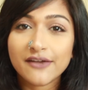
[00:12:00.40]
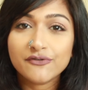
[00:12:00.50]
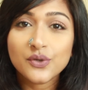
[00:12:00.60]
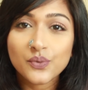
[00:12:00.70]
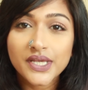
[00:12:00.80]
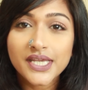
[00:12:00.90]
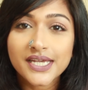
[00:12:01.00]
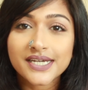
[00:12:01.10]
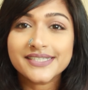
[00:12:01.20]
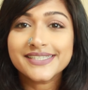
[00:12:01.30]
every
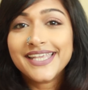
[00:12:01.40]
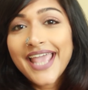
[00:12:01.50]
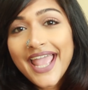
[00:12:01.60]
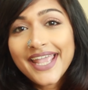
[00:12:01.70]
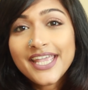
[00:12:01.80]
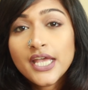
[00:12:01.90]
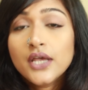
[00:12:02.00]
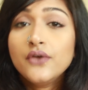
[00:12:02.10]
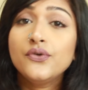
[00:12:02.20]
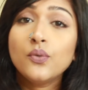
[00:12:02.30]
week. Yay!
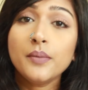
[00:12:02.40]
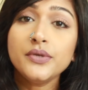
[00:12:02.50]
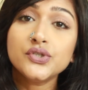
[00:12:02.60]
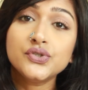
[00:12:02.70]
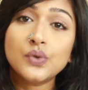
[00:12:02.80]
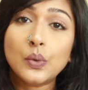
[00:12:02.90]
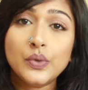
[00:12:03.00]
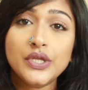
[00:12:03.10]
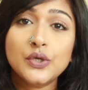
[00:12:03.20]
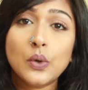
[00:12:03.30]
If you want me to do a
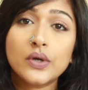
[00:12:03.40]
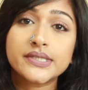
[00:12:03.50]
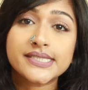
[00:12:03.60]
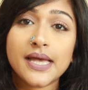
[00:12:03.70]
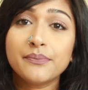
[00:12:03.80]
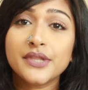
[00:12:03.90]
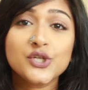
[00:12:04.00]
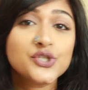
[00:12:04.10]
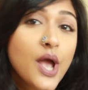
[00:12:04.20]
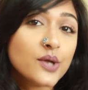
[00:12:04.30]
video on something,
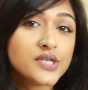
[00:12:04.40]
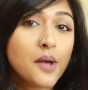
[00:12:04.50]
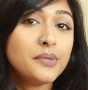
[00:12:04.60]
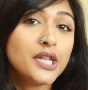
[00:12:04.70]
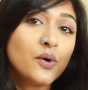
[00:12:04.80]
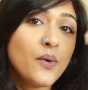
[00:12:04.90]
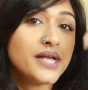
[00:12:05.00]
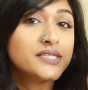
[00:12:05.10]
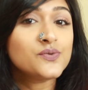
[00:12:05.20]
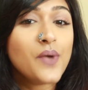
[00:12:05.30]
shout out below
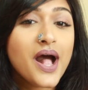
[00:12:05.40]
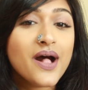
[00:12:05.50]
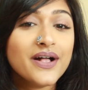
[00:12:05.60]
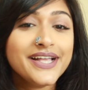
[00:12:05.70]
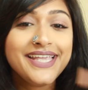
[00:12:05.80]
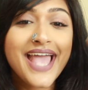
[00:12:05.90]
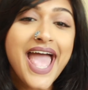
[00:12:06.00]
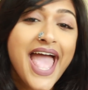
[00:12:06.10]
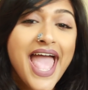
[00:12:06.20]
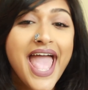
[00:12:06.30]
as well.
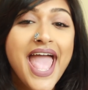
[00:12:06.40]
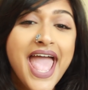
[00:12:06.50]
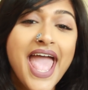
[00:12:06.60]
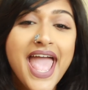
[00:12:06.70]
Yay!